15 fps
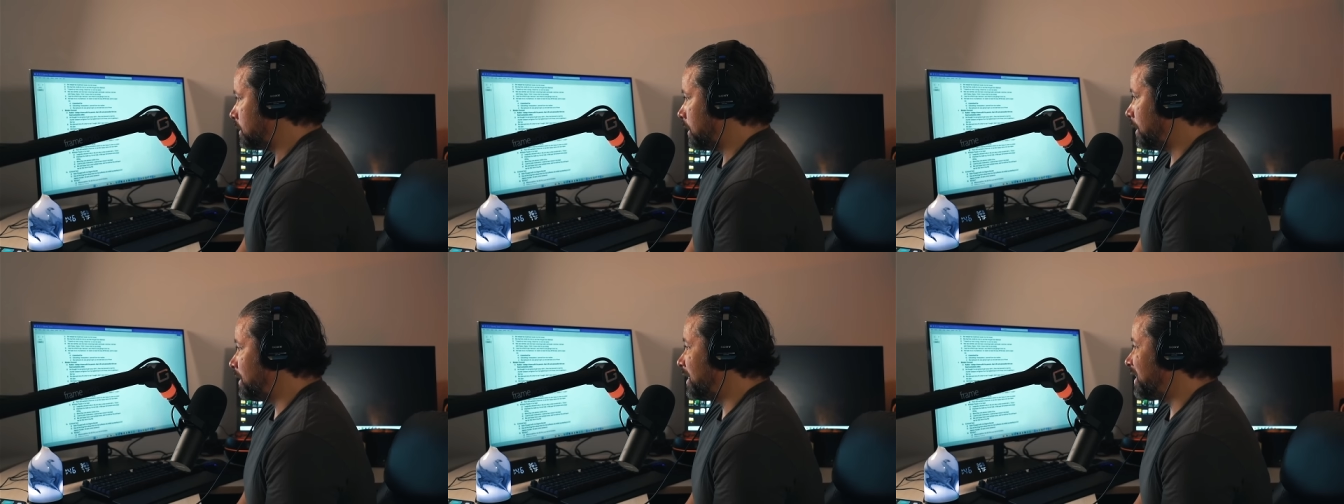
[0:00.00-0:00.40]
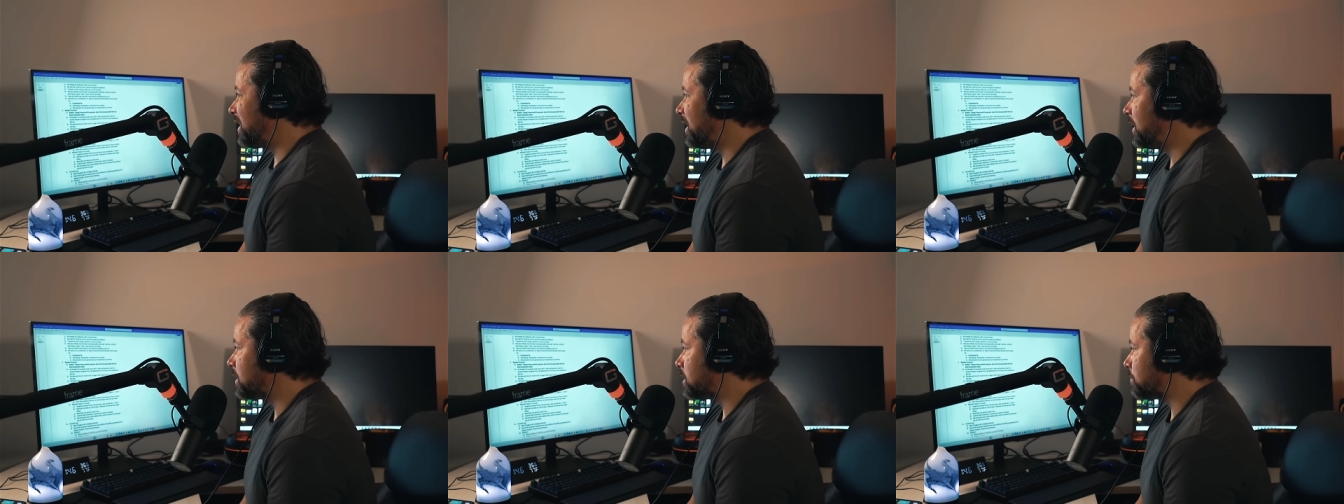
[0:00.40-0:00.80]
And then
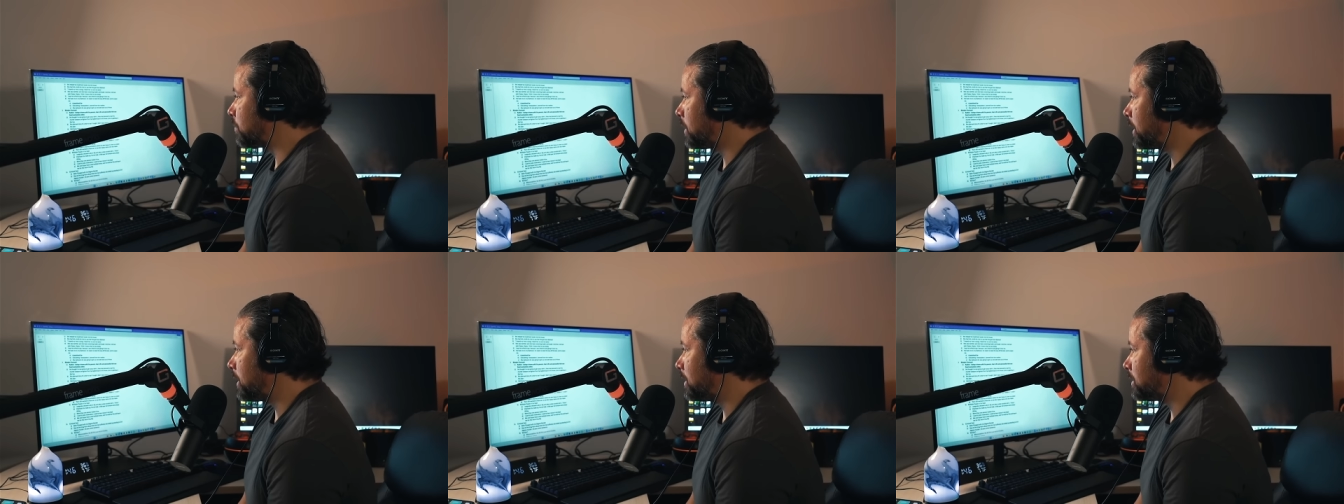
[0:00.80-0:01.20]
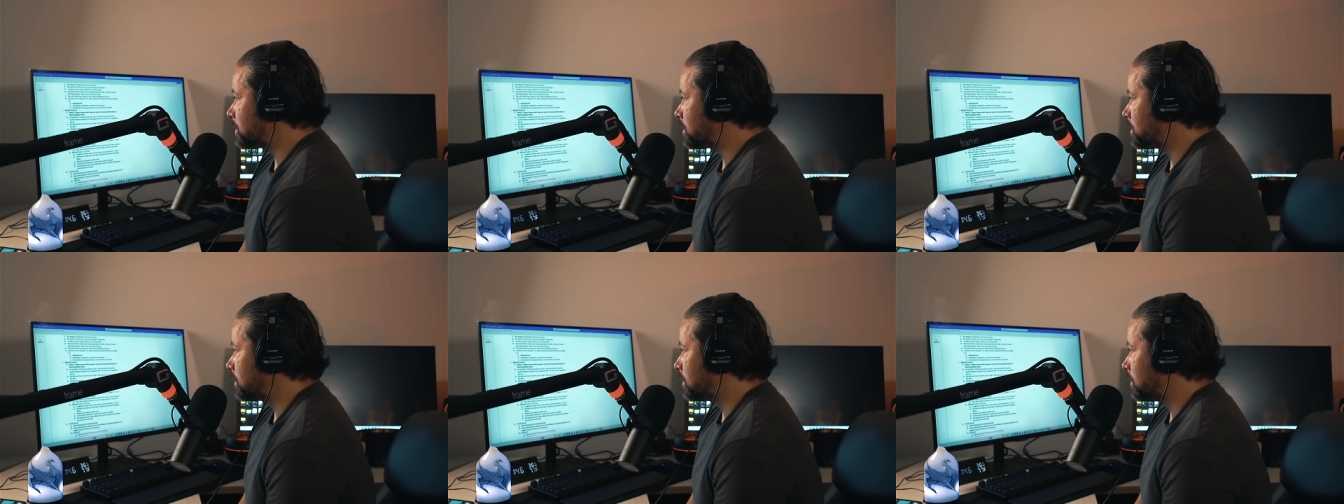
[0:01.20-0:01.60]
he
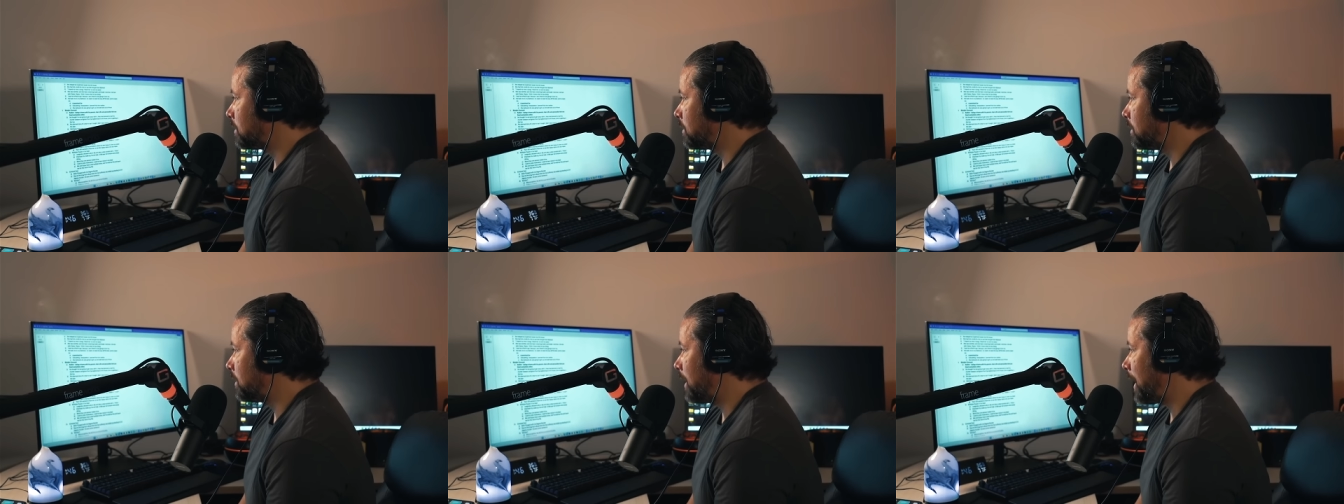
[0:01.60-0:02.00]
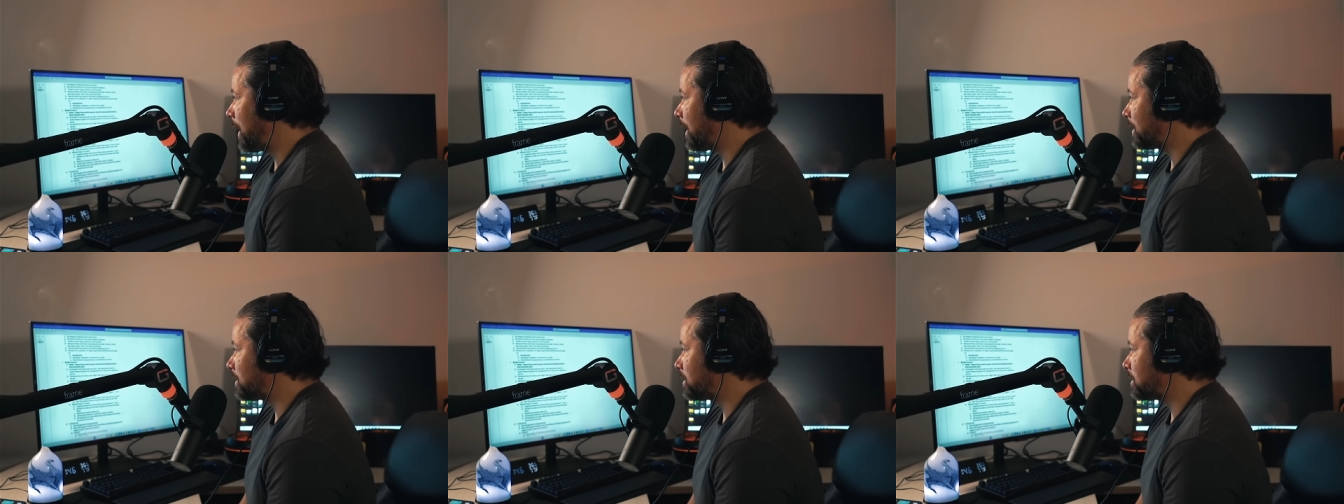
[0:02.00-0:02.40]
explains
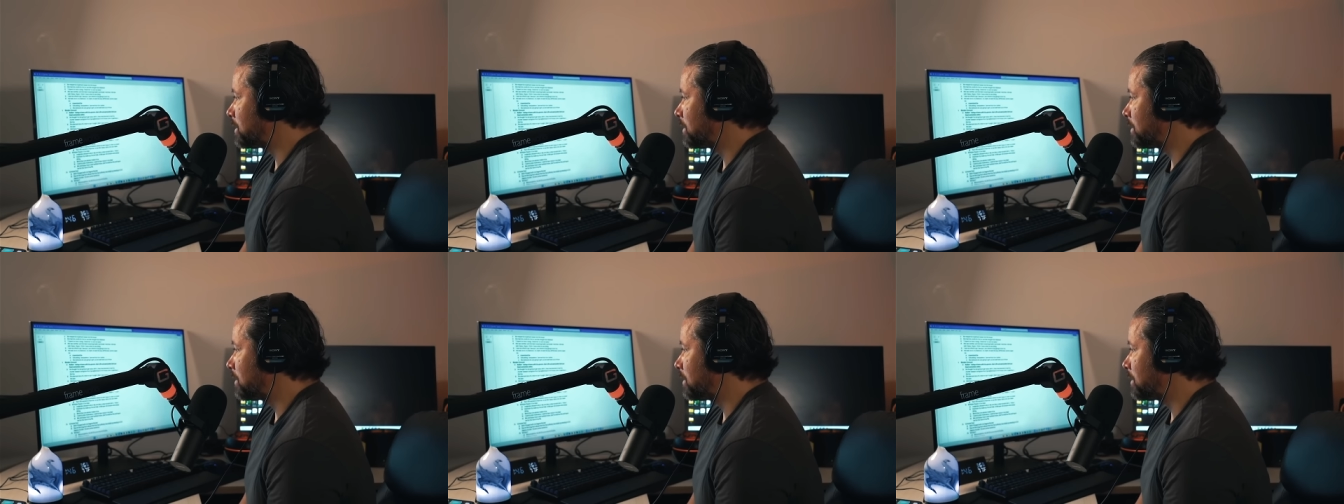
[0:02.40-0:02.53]
that